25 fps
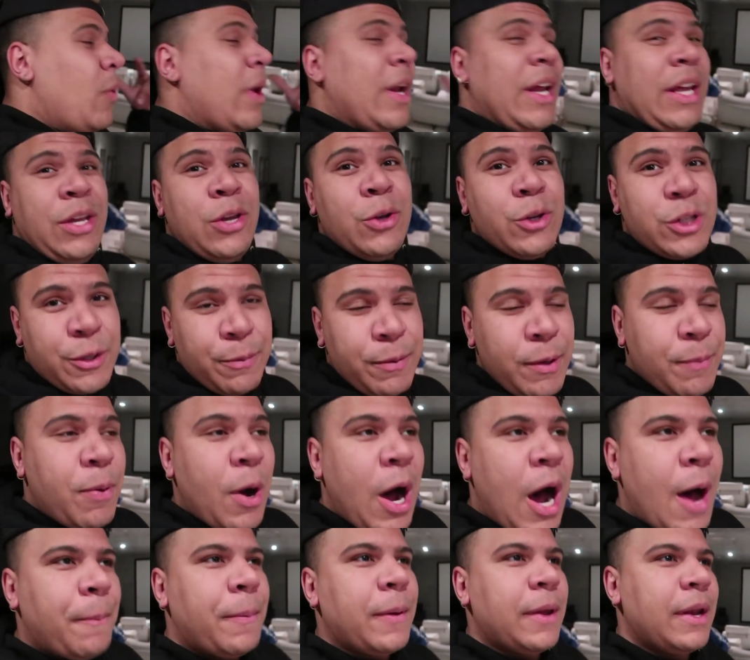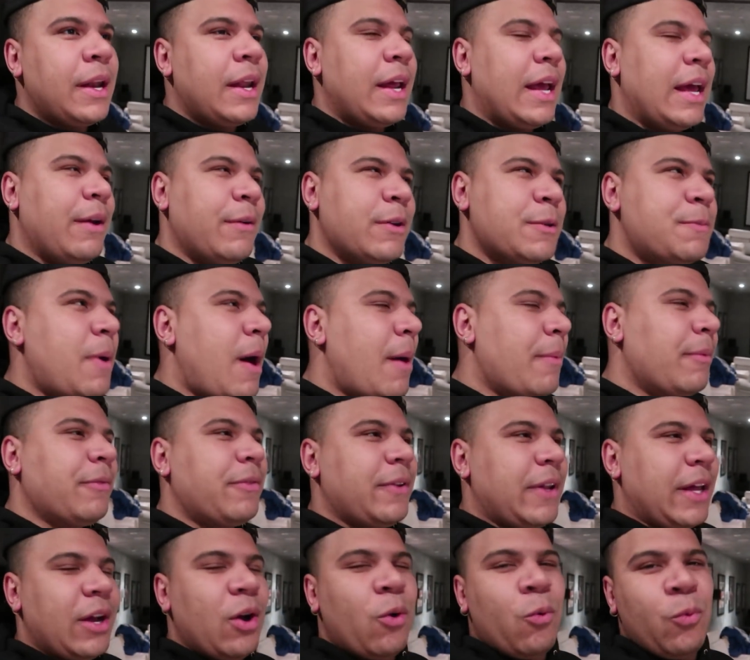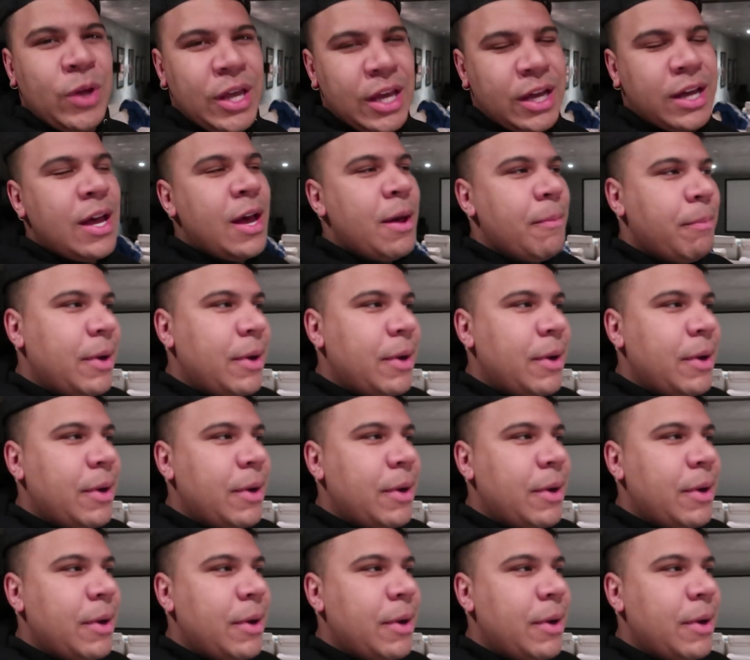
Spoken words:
when it used to be popping, and it was popping for like a week.